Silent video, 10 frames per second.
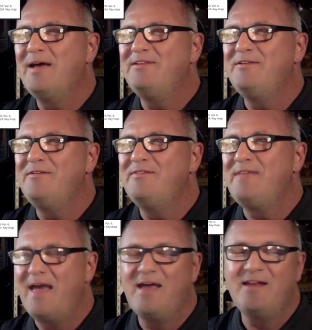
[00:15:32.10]
what I do
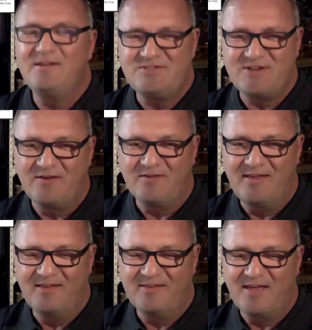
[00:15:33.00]
then
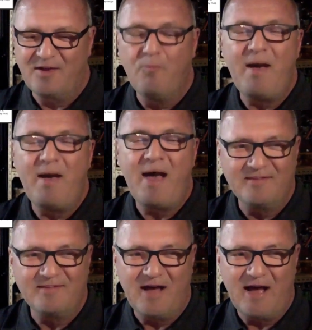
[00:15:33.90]
generally is I go
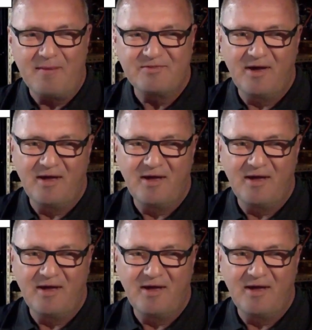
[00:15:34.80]
back in time.